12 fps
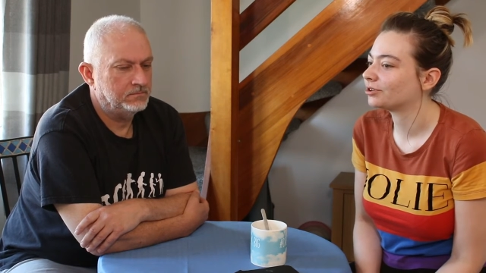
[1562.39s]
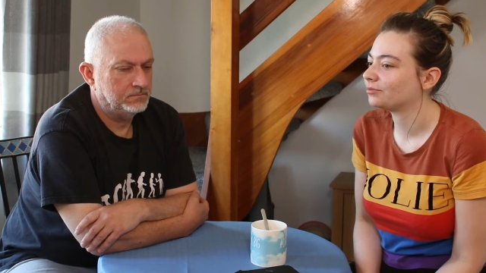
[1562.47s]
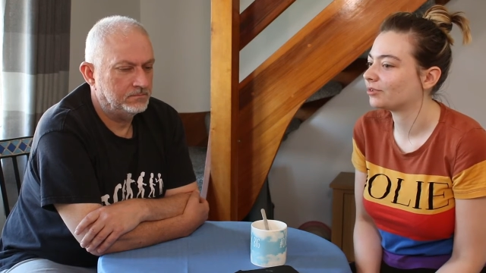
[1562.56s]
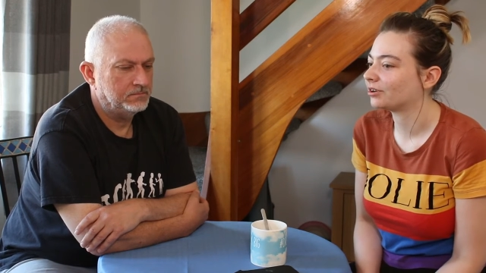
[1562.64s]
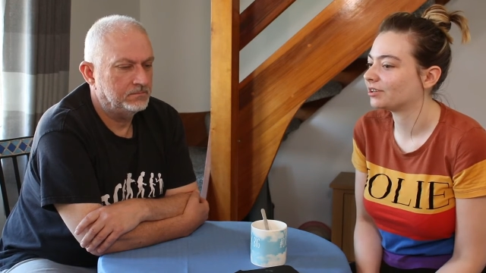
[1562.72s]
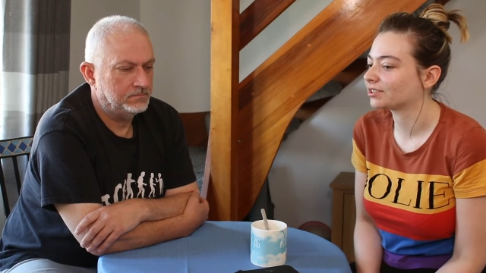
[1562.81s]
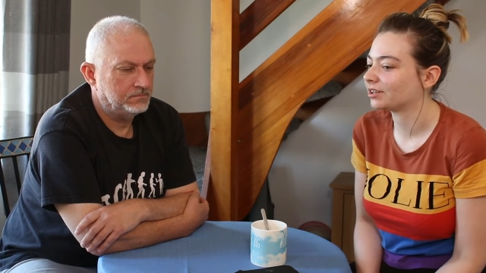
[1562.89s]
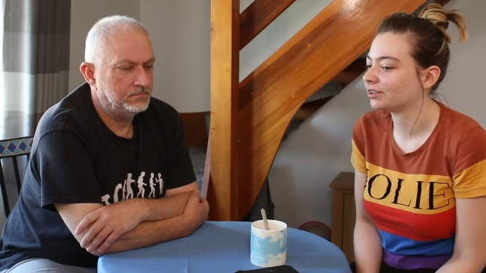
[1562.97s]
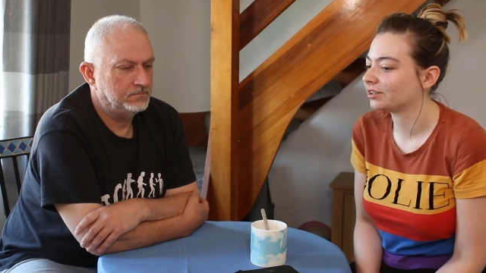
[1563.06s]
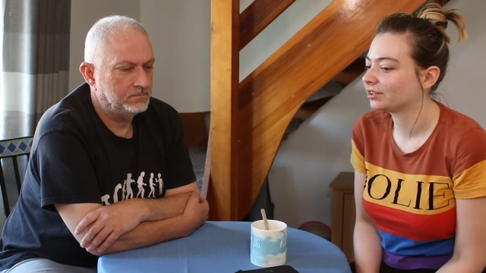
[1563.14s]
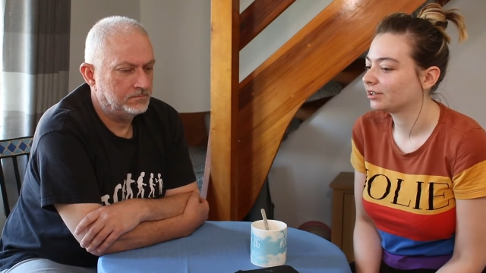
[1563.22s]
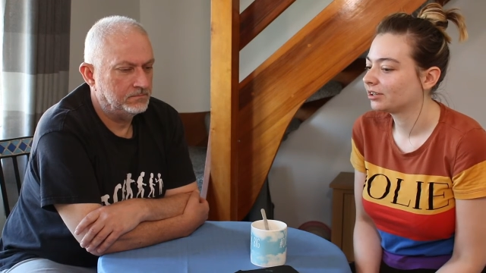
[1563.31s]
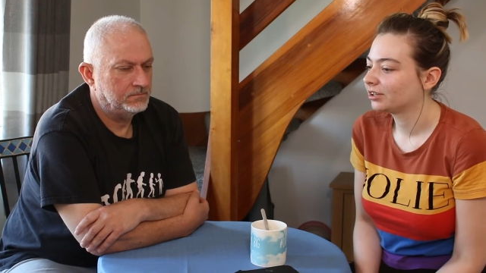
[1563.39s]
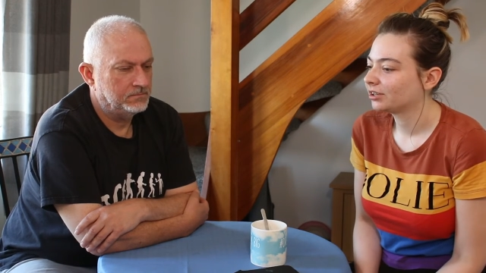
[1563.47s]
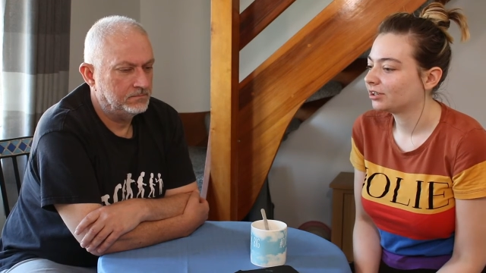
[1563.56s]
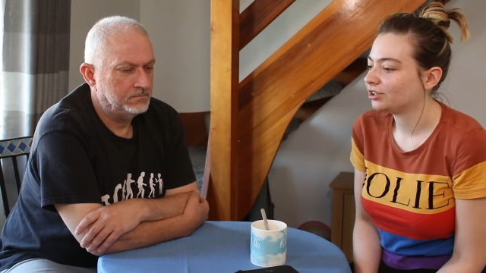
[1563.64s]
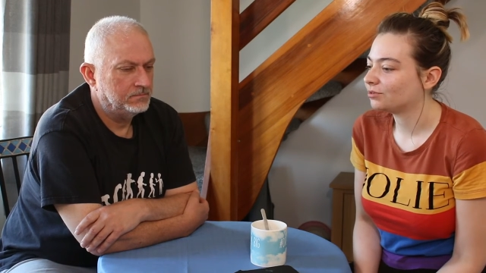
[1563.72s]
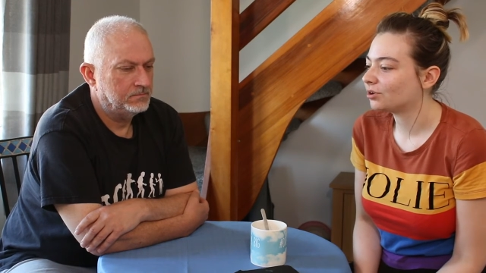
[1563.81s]
Speaker 1: point where it's like
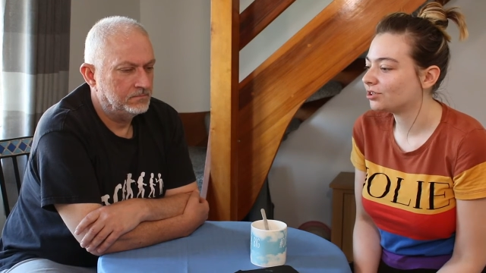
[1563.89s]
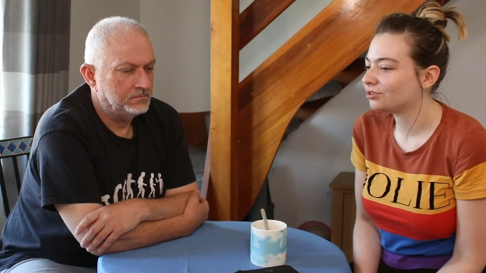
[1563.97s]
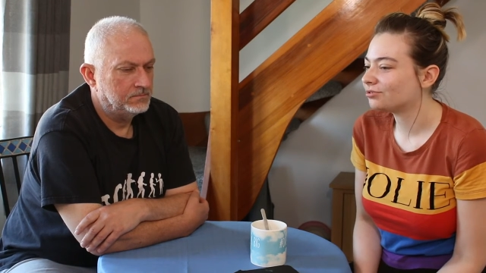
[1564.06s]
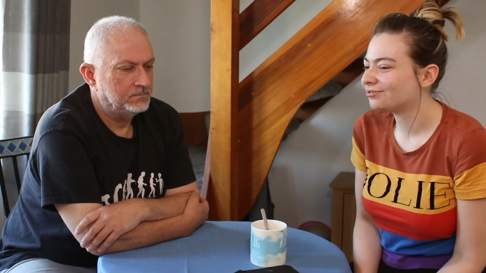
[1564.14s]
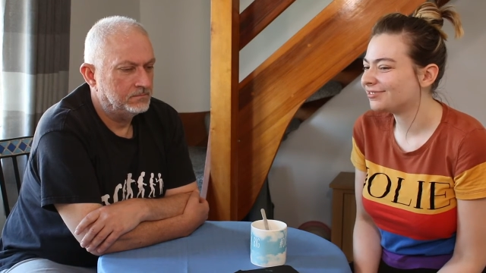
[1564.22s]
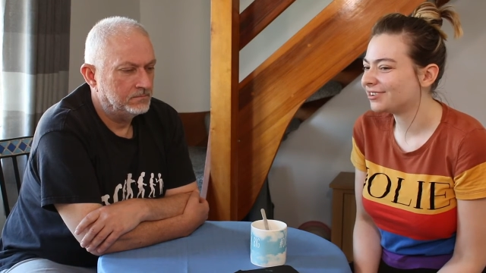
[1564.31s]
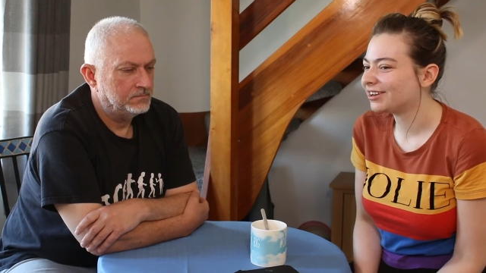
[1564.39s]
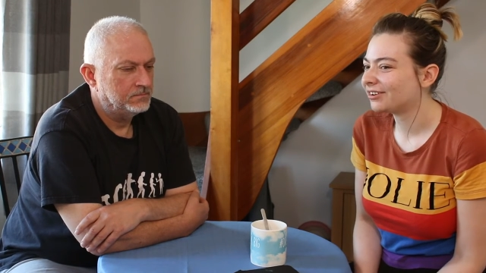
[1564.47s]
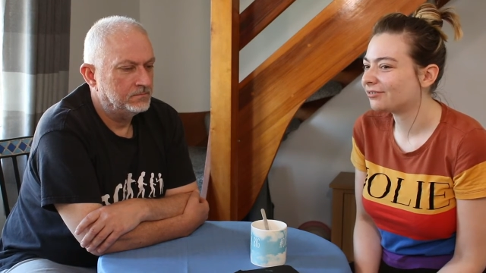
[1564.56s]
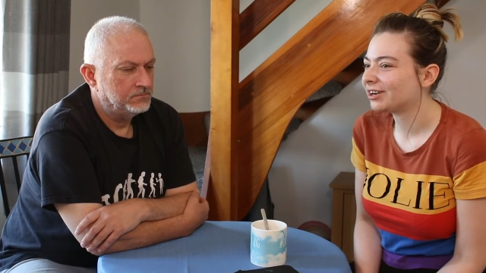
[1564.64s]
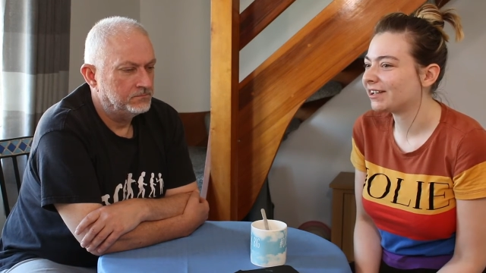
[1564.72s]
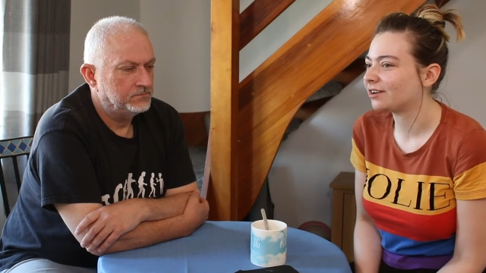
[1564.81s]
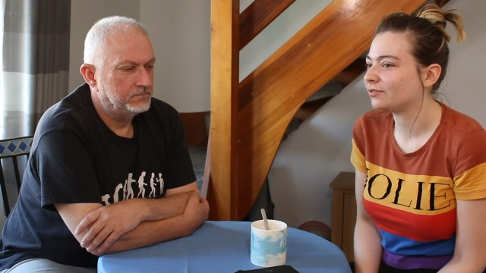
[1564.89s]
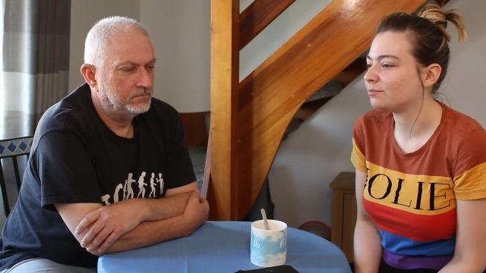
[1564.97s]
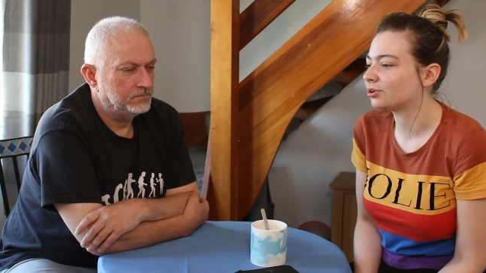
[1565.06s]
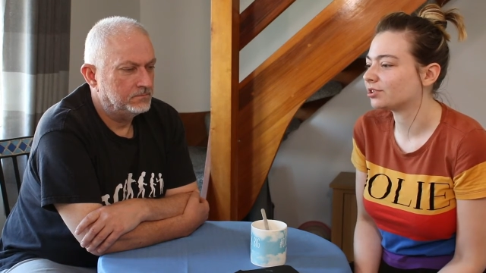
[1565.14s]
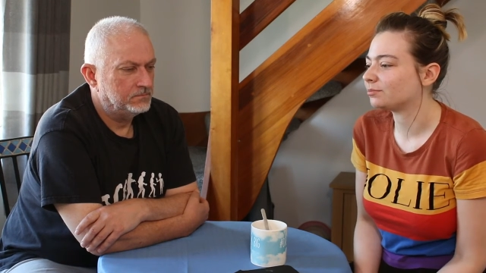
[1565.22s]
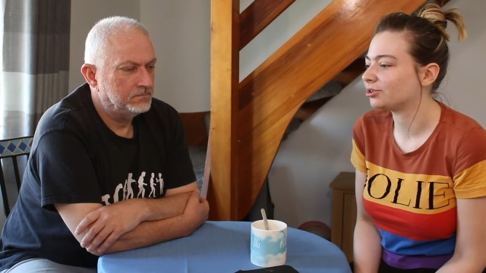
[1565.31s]
you you you're not a really
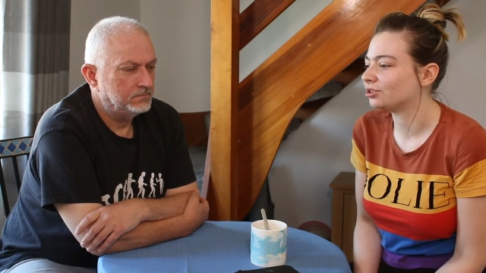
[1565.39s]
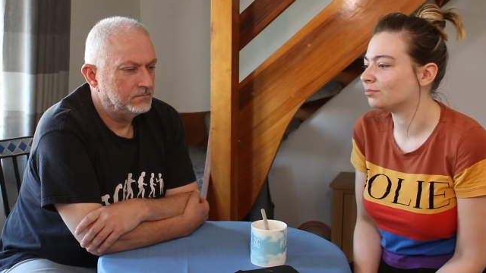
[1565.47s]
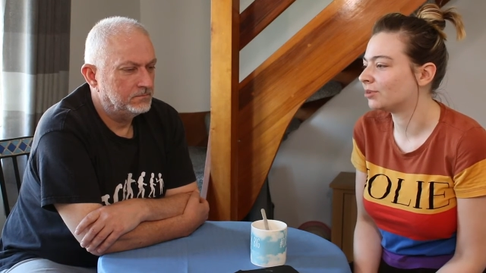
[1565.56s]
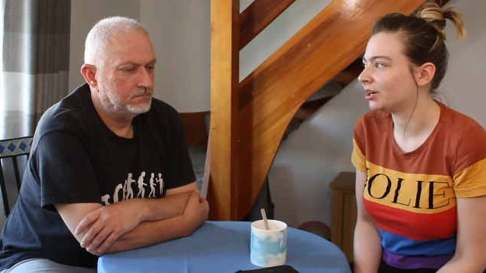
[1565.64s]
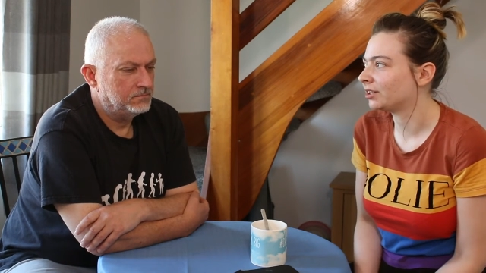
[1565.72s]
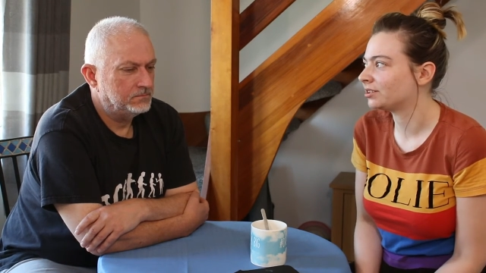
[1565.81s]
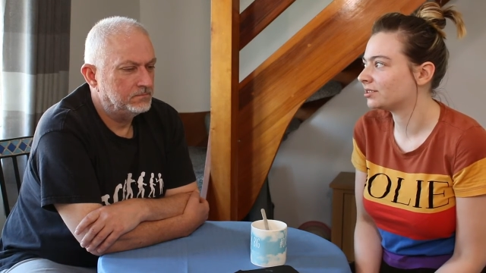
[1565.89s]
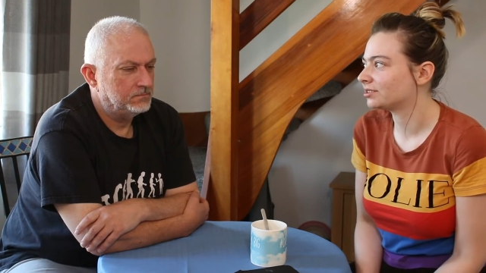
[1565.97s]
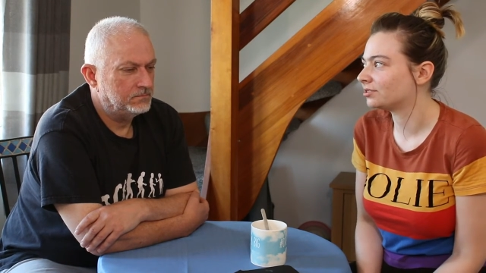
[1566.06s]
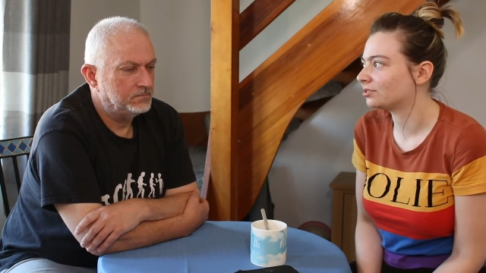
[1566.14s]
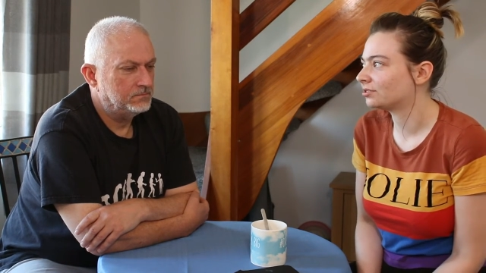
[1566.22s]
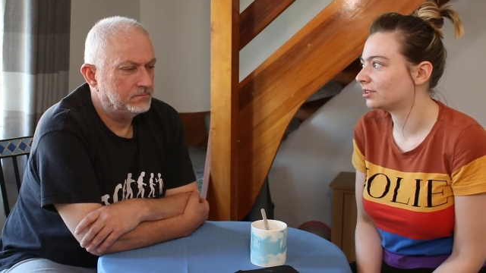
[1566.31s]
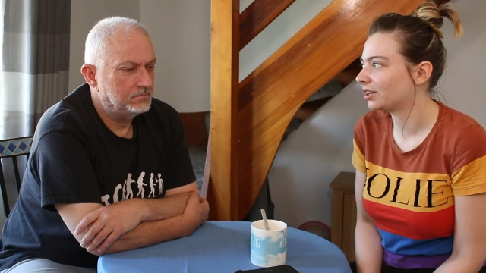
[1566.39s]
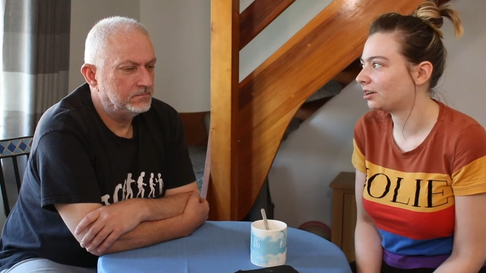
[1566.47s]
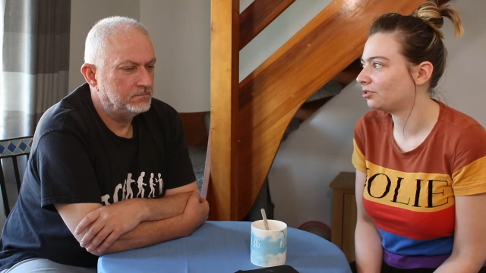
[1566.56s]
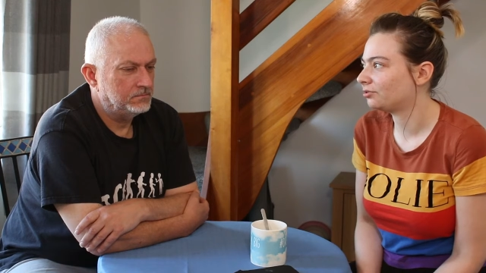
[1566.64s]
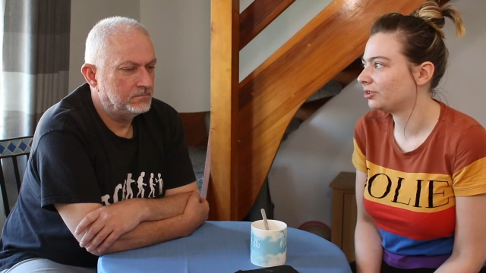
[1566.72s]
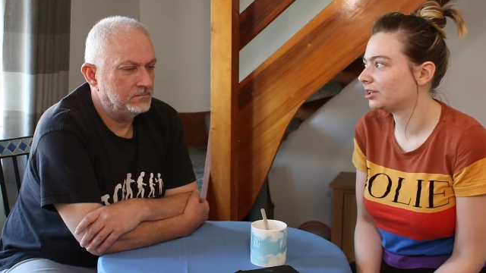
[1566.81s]
healthy body, but your mind is not
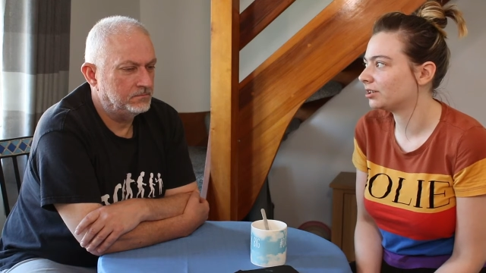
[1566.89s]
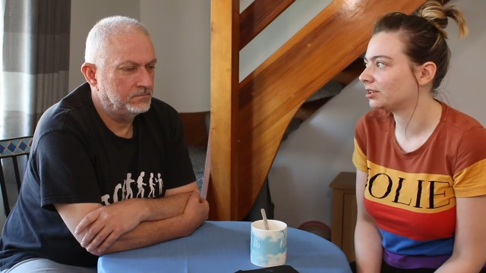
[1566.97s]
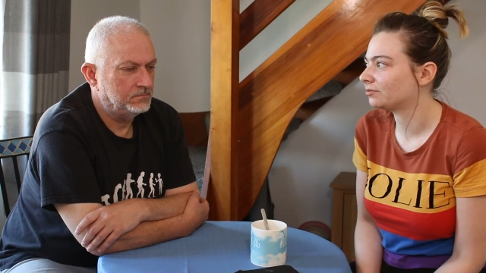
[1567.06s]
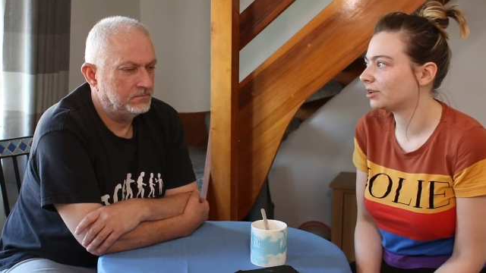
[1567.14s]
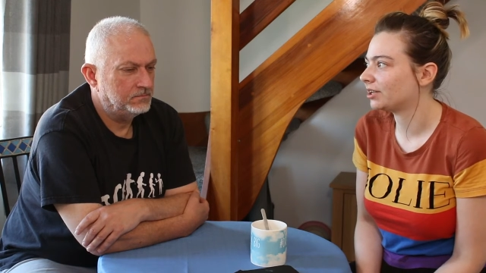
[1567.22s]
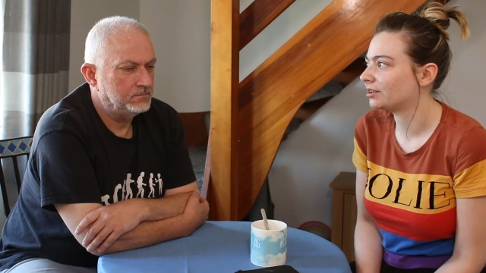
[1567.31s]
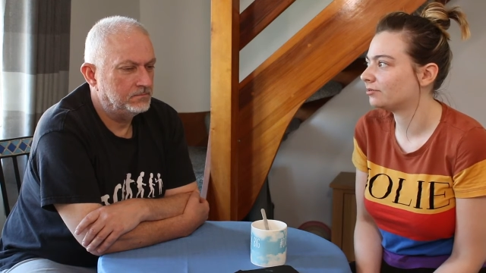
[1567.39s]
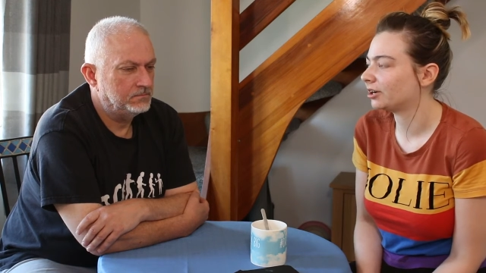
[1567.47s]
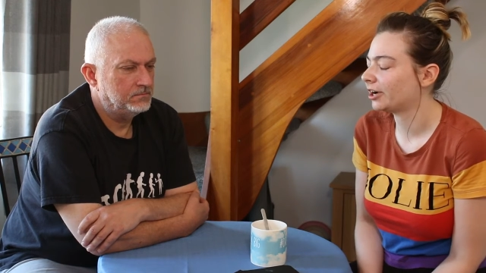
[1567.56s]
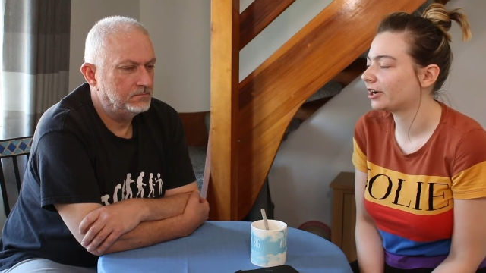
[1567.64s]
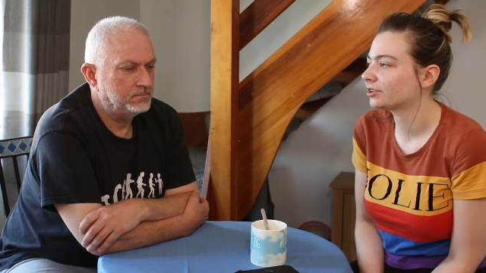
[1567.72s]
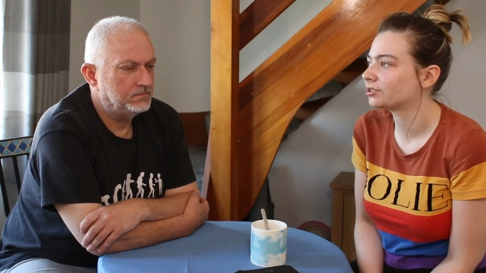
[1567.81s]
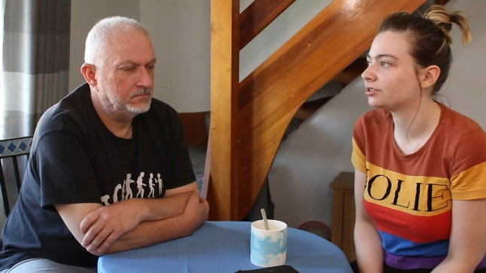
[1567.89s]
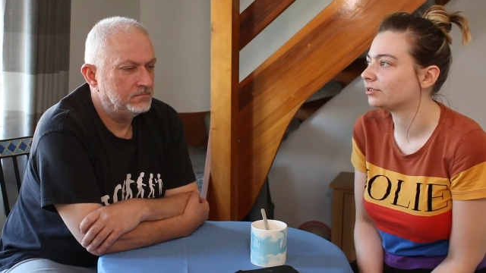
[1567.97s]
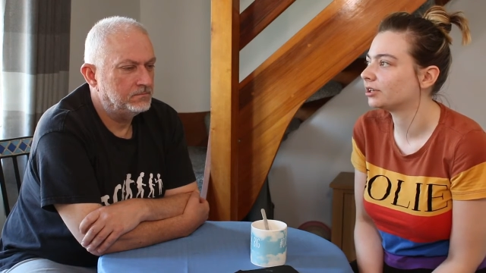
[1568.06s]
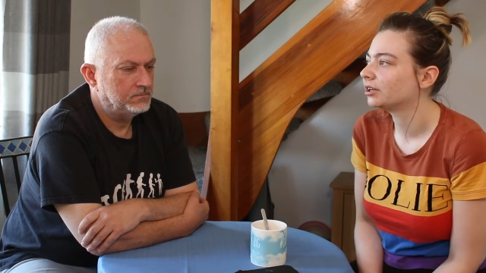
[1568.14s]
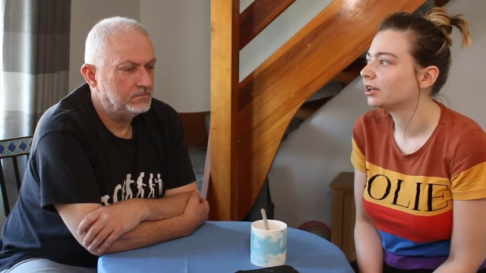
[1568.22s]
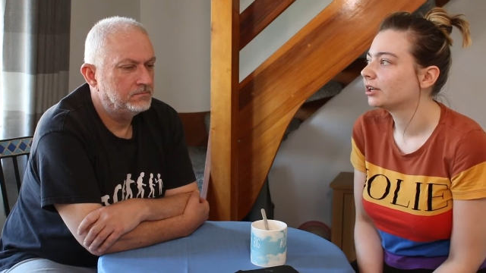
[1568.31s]
healthy in hmm. the way it reacts
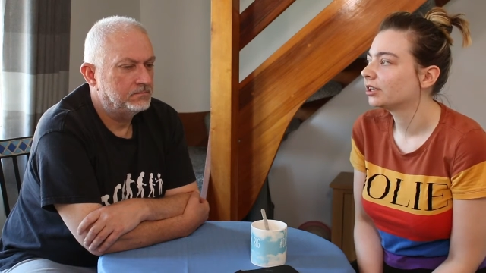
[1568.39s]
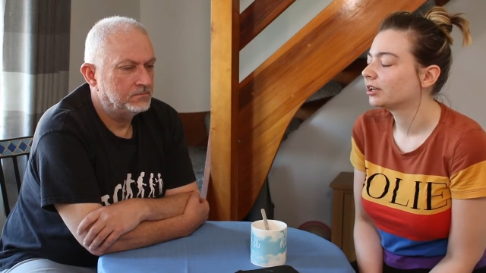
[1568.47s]
to it.